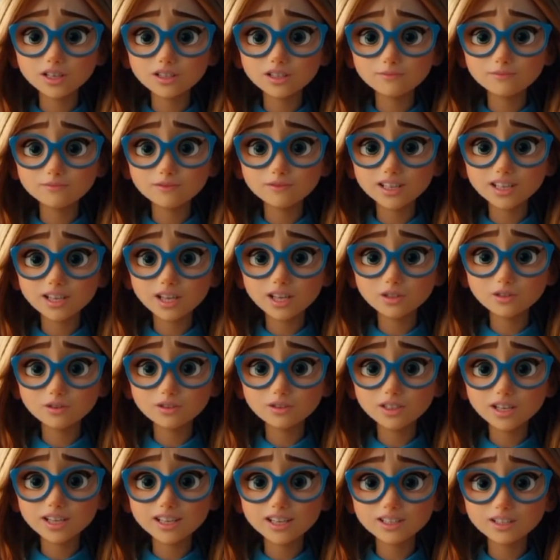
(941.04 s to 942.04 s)
"Yes,
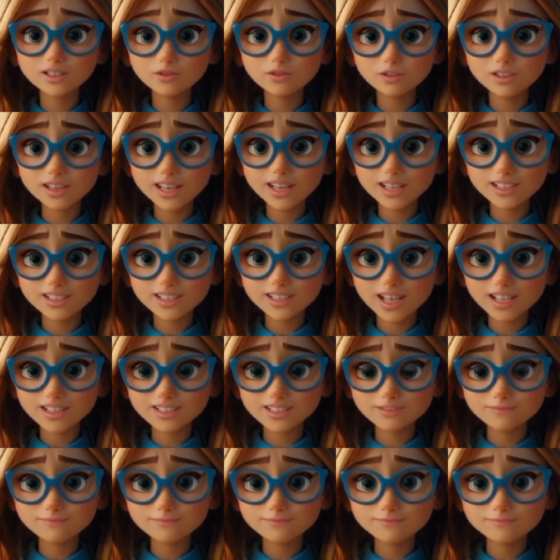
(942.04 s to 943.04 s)
don't worry, work is
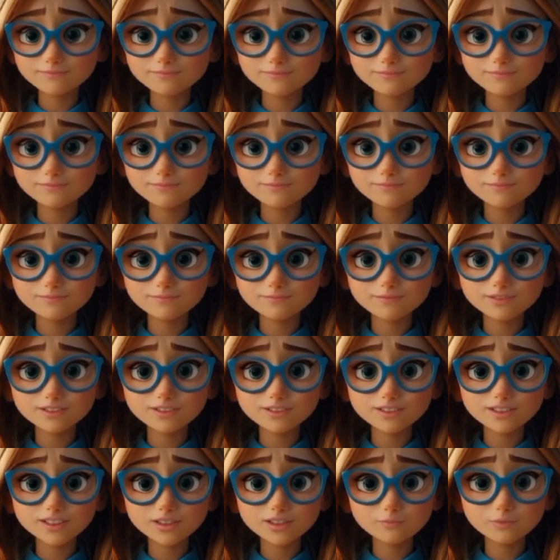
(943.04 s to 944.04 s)
good."
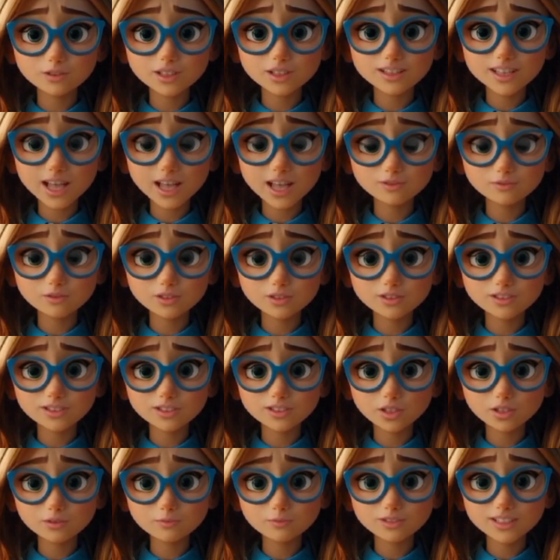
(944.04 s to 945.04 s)
"Okay, if you
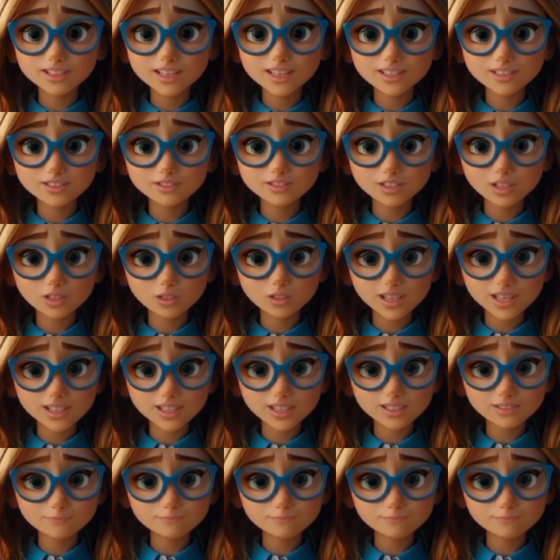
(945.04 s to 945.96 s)
want." "Something